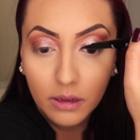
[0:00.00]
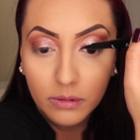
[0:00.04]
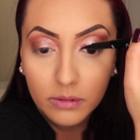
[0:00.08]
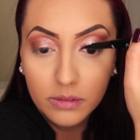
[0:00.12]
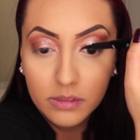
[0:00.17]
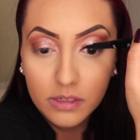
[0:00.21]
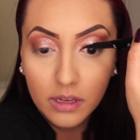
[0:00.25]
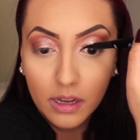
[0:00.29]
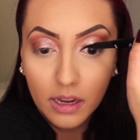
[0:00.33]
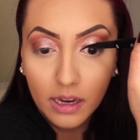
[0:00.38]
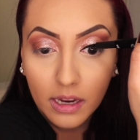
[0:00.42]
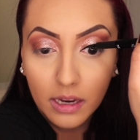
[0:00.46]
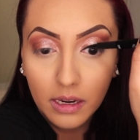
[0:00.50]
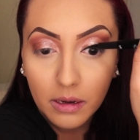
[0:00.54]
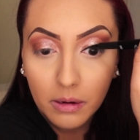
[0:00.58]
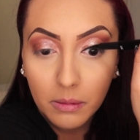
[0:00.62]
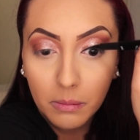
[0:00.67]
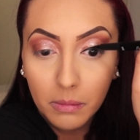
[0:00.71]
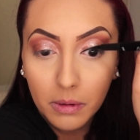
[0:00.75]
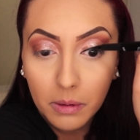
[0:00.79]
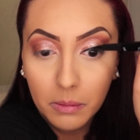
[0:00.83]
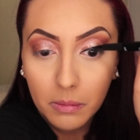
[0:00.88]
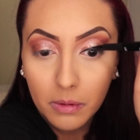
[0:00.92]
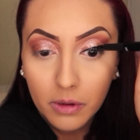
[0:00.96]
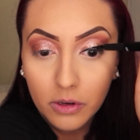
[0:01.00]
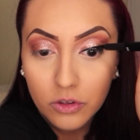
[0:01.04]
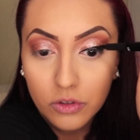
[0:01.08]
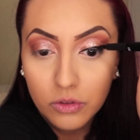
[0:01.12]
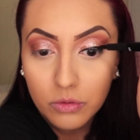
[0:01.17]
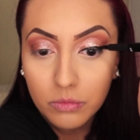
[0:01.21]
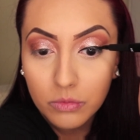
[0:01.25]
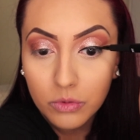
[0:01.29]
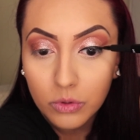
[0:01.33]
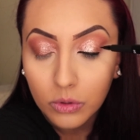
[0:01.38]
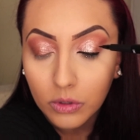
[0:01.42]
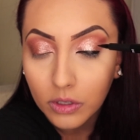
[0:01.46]
outside my
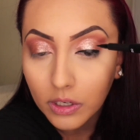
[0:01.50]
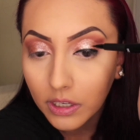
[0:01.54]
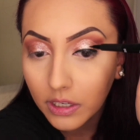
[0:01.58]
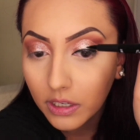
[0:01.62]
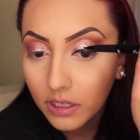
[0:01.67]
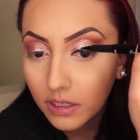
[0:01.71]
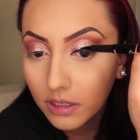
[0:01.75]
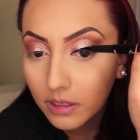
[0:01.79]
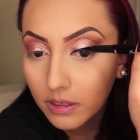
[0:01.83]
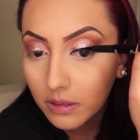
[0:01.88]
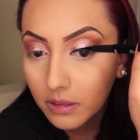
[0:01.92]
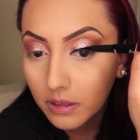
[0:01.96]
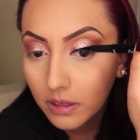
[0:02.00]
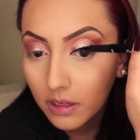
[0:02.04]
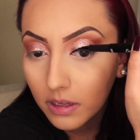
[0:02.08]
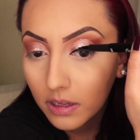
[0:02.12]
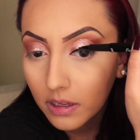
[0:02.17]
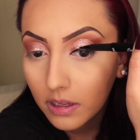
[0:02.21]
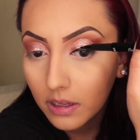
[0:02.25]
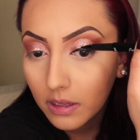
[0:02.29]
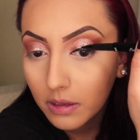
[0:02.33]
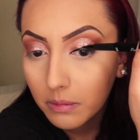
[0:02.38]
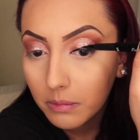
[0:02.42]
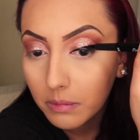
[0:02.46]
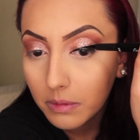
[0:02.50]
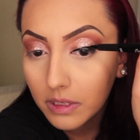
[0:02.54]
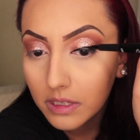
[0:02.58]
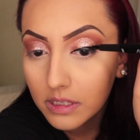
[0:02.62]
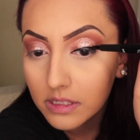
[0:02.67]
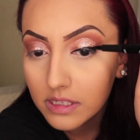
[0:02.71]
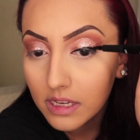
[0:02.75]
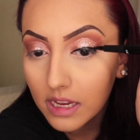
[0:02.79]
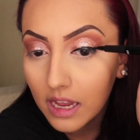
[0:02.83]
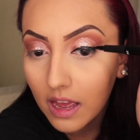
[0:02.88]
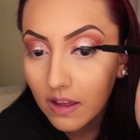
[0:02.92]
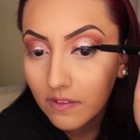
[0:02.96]
bedroom door
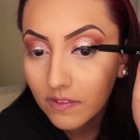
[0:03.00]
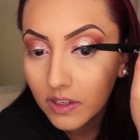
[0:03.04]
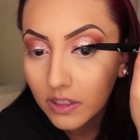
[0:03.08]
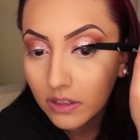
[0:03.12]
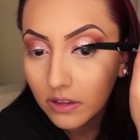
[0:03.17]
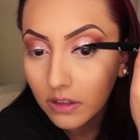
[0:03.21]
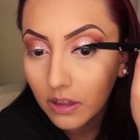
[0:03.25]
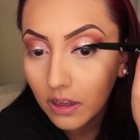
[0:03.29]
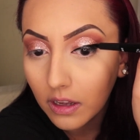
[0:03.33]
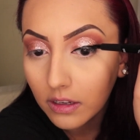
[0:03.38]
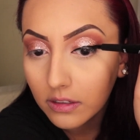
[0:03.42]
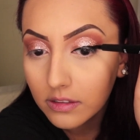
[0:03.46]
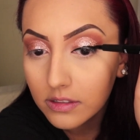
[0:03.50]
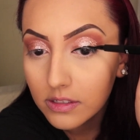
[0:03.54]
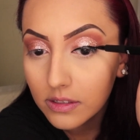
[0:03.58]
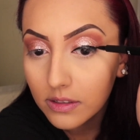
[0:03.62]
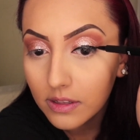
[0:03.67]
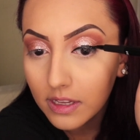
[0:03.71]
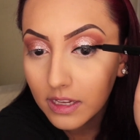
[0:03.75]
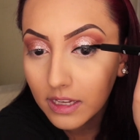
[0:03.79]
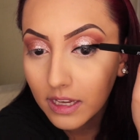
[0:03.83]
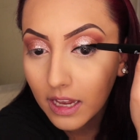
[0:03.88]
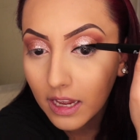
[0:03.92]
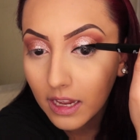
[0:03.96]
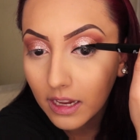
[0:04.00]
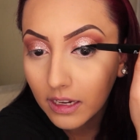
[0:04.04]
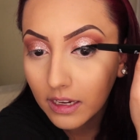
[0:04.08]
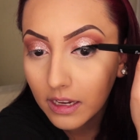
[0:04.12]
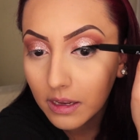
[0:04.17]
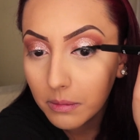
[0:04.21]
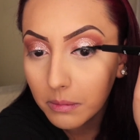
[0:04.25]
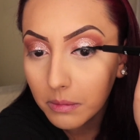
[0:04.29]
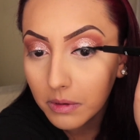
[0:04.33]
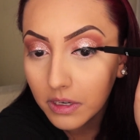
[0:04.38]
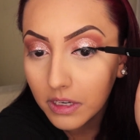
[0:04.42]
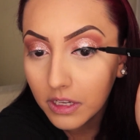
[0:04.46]
because I have it locked so they can't
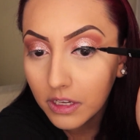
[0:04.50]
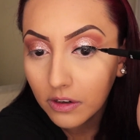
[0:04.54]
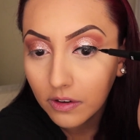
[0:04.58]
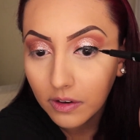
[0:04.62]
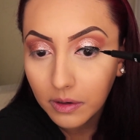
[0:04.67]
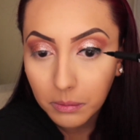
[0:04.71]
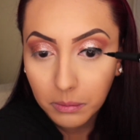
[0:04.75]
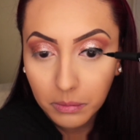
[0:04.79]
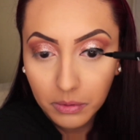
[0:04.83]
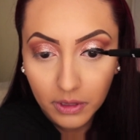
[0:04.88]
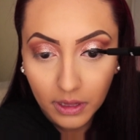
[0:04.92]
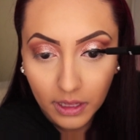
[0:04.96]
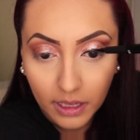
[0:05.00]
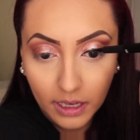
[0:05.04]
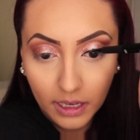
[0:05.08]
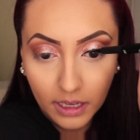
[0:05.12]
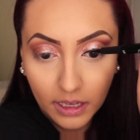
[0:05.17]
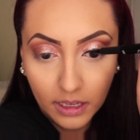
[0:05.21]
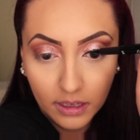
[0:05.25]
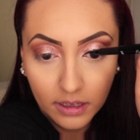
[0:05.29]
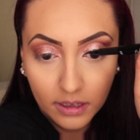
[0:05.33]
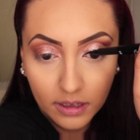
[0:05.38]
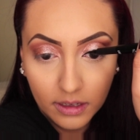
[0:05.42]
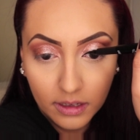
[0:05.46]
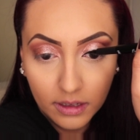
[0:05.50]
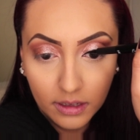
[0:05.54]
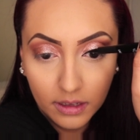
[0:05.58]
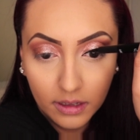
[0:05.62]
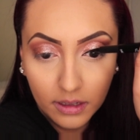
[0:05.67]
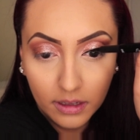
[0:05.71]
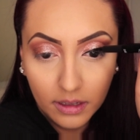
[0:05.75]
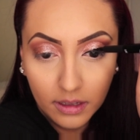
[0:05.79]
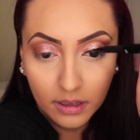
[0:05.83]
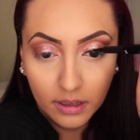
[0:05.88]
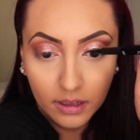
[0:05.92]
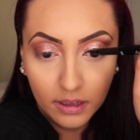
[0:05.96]
come in here and play,
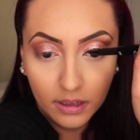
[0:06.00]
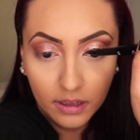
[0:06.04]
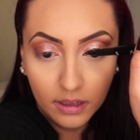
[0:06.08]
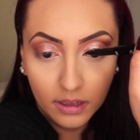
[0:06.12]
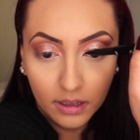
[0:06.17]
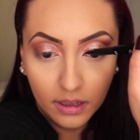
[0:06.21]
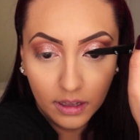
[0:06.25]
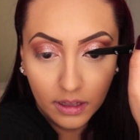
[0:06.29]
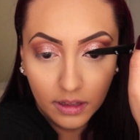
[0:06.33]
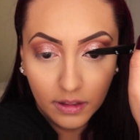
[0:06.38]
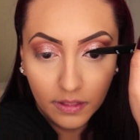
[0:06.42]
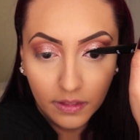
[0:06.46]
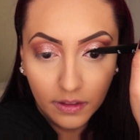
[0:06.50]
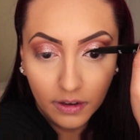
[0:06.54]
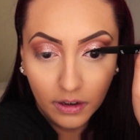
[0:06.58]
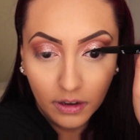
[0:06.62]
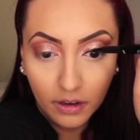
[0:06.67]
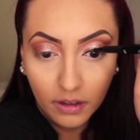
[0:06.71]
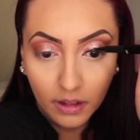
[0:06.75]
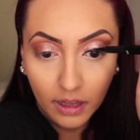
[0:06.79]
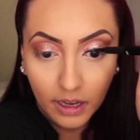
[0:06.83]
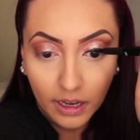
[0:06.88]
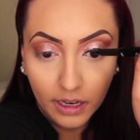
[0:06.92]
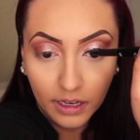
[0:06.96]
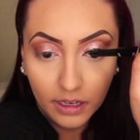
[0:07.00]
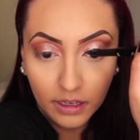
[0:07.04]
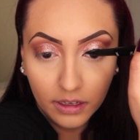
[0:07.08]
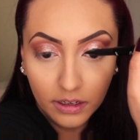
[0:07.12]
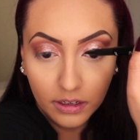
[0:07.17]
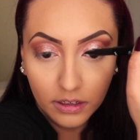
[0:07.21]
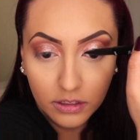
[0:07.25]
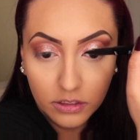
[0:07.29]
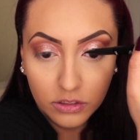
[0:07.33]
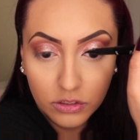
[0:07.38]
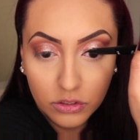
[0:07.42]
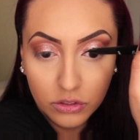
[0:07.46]
and they're like
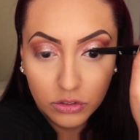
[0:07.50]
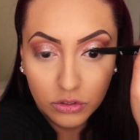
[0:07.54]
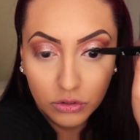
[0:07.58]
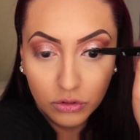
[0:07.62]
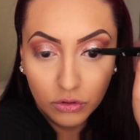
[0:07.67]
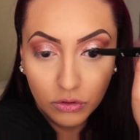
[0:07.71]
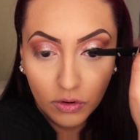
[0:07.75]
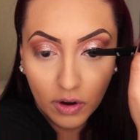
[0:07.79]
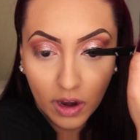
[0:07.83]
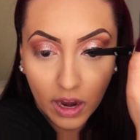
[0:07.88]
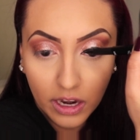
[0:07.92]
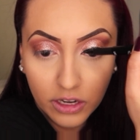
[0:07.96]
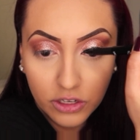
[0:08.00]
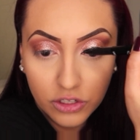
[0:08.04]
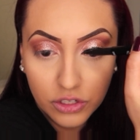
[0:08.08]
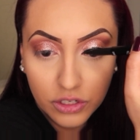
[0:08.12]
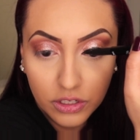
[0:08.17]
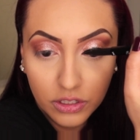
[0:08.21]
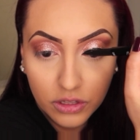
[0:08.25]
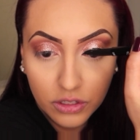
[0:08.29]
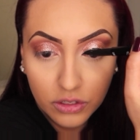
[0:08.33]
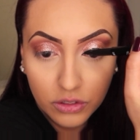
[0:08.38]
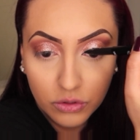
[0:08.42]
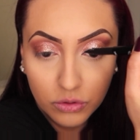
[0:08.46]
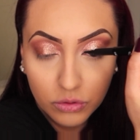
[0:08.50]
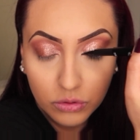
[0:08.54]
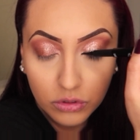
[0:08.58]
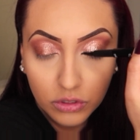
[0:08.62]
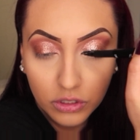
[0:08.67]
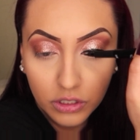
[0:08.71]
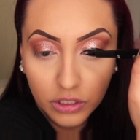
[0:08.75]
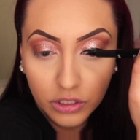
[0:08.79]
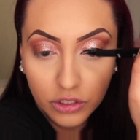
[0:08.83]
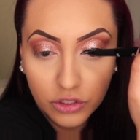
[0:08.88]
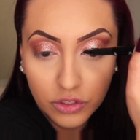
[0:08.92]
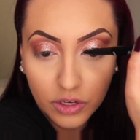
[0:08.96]
scratching the
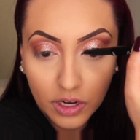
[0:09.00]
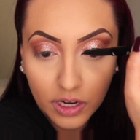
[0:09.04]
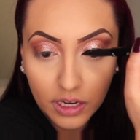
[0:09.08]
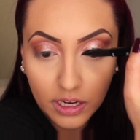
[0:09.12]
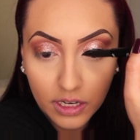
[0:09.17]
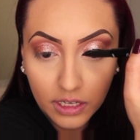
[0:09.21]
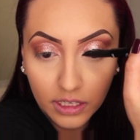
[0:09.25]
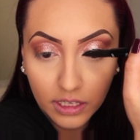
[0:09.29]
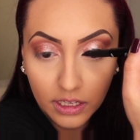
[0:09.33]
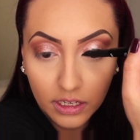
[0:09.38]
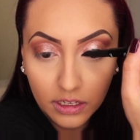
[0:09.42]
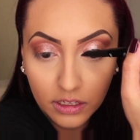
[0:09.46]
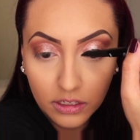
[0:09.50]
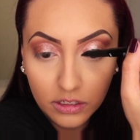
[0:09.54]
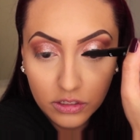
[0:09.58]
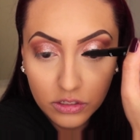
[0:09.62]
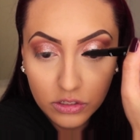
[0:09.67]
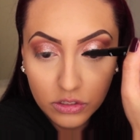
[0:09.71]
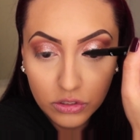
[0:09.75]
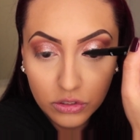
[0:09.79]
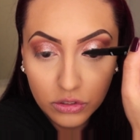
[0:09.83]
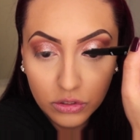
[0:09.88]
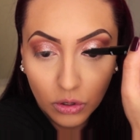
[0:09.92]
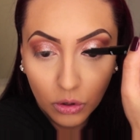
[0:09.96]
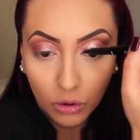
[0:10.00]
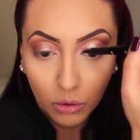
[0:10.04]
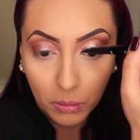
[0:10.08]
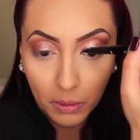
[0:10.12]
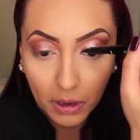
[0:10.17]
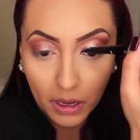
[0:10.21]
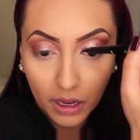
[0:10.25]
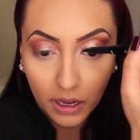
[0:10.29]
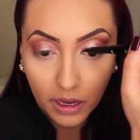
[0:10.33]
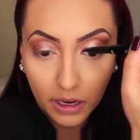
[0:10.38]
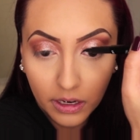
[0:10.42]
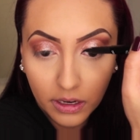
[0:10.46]
door trying to get in so
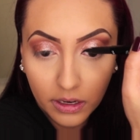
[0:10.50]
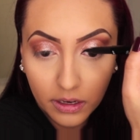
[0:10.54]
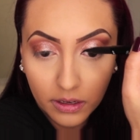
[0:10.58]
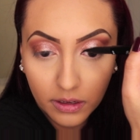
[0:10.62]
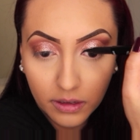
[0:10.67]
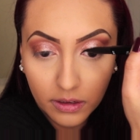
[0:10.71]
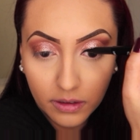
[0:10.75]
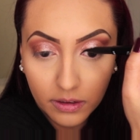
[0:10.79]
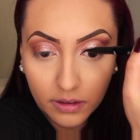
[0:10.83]
bad.